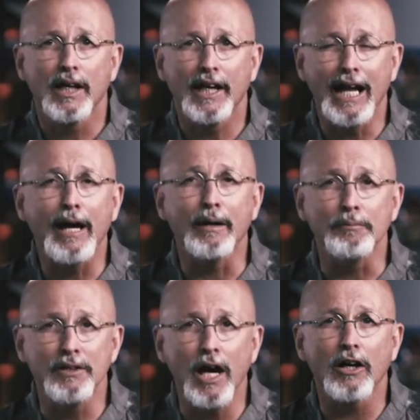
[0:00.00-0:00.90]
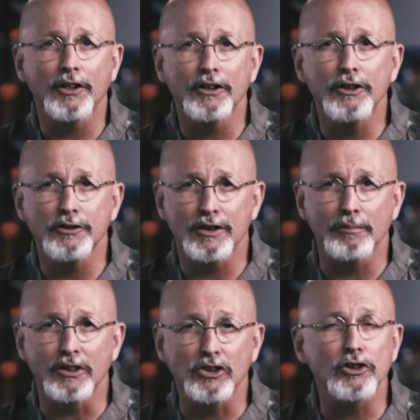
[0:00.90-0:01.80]
And I am not going to do
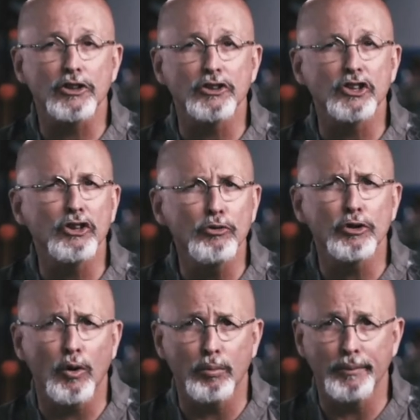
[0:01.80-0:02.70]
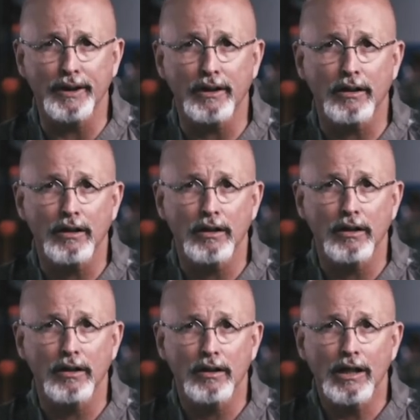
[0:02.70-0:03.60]
something just because you told me.
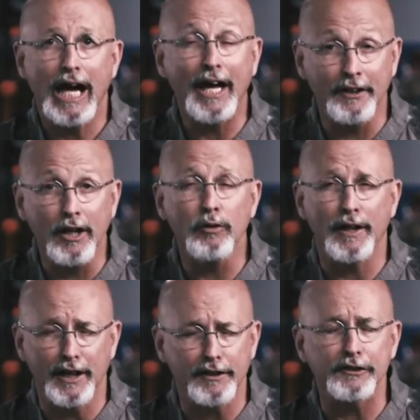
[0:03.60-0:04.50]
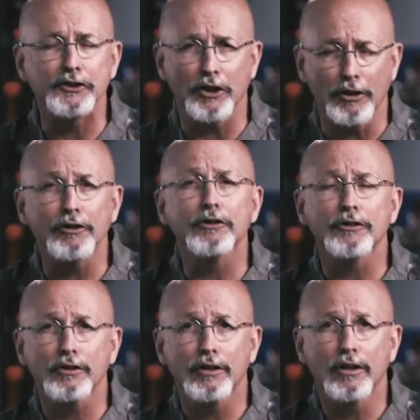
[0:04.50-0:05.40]
I know the head of the church.
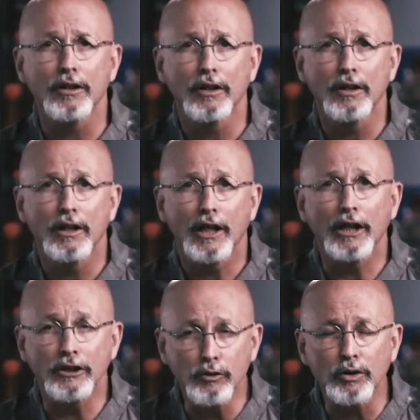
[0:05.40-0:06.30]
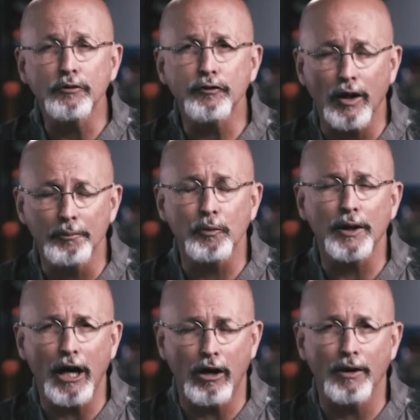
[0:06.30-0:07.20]
And you confirmed
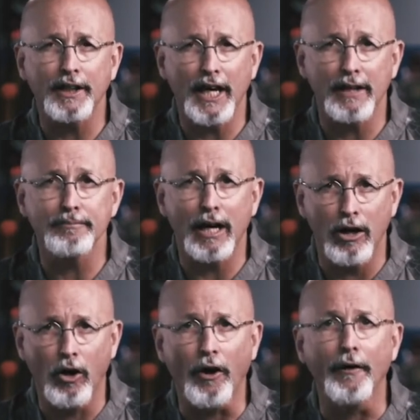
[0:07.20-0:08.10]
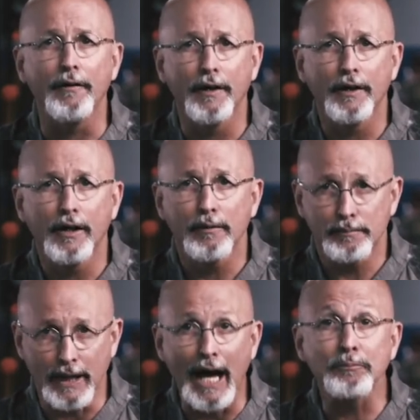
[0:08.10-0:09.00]
what I already had in my heart.
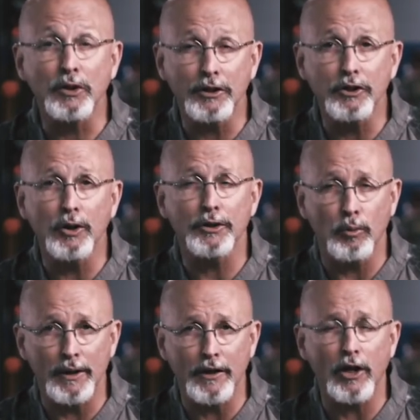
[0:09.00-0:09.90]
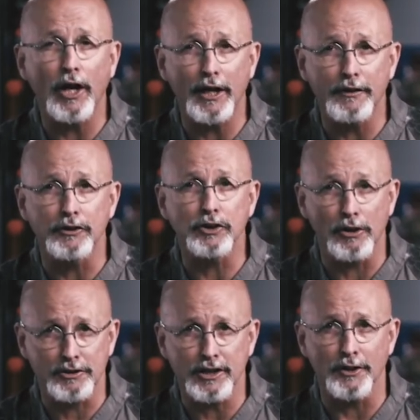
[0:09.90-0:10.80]
But I'm going to do it the way the head of the
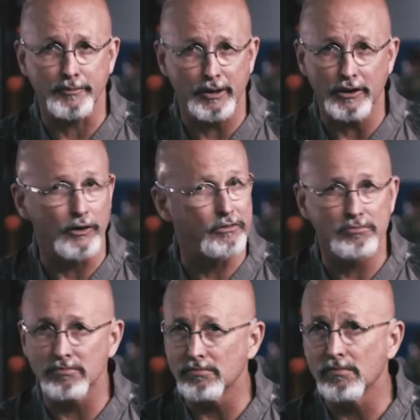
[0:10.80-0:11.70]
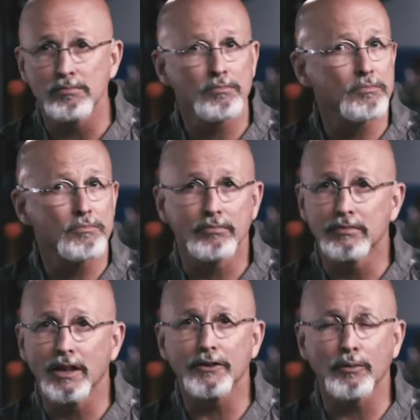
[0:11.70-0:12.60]
church tells me to do it,
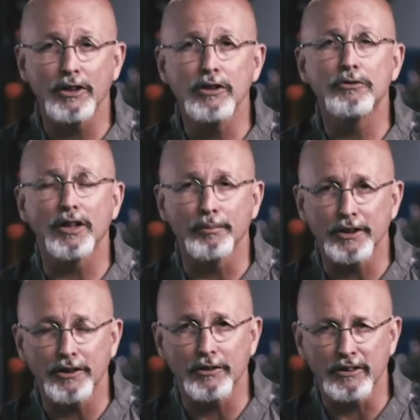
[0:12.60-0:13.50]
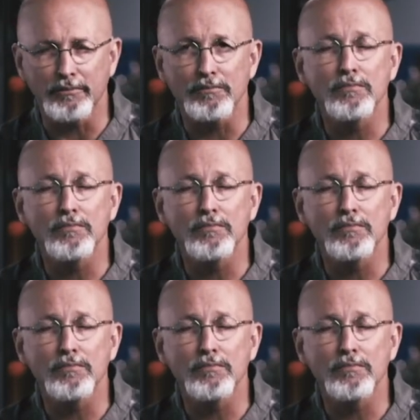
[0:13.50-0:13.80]
not the way you tell me to do it."